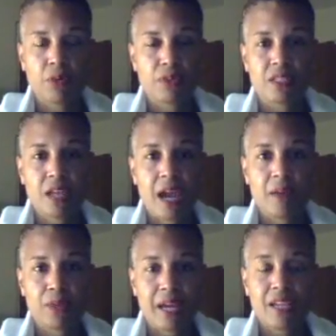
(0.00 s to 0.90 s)
There was a
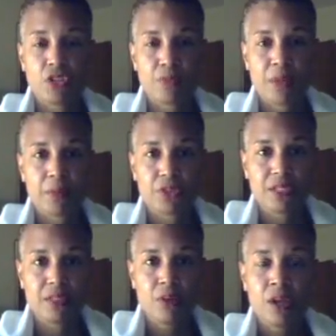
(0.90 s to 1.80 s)
time when I used to be able to